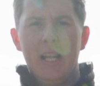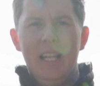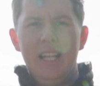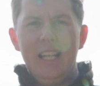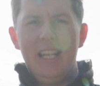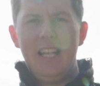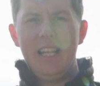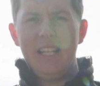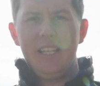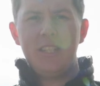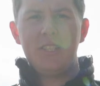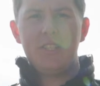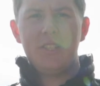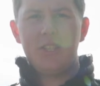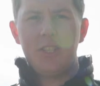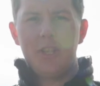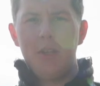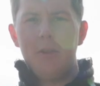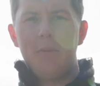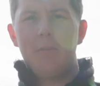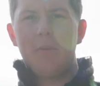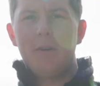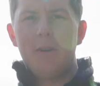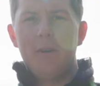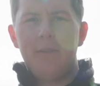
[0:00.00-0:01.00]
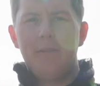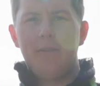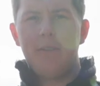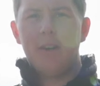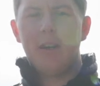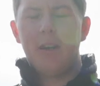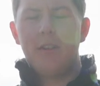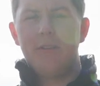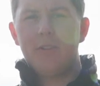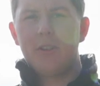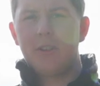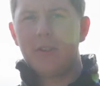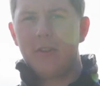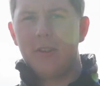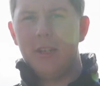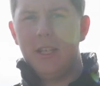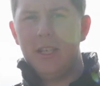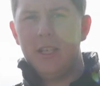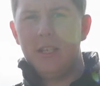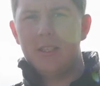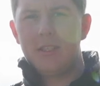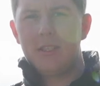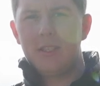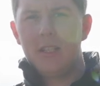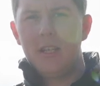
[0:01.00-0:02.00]
at least 2.5
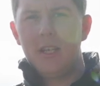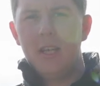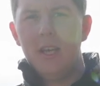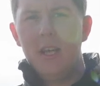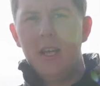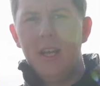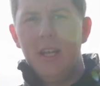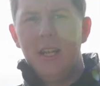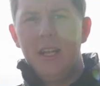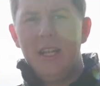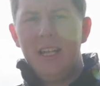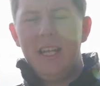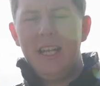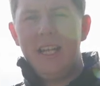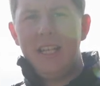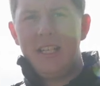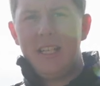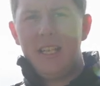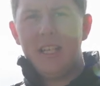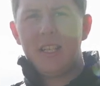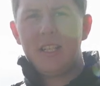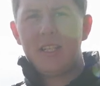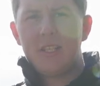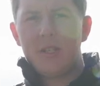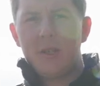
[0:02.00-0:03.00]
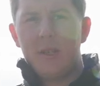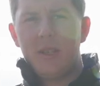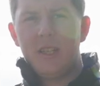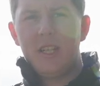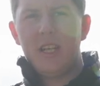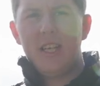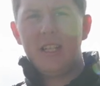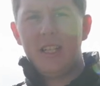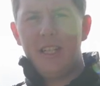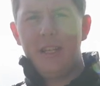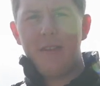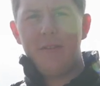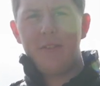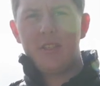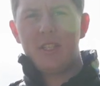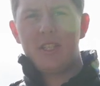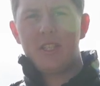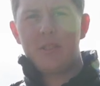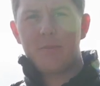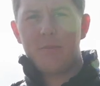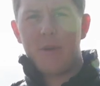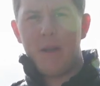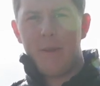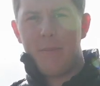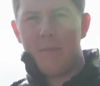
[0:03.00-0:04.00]
degrees, leading to an uneven
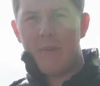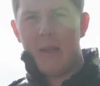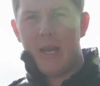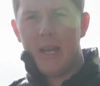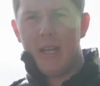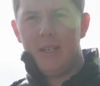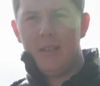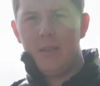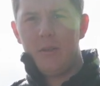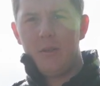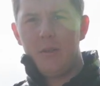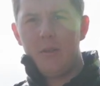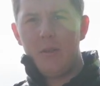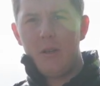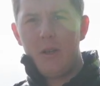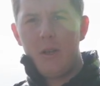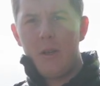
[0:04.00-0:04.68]
spread pattern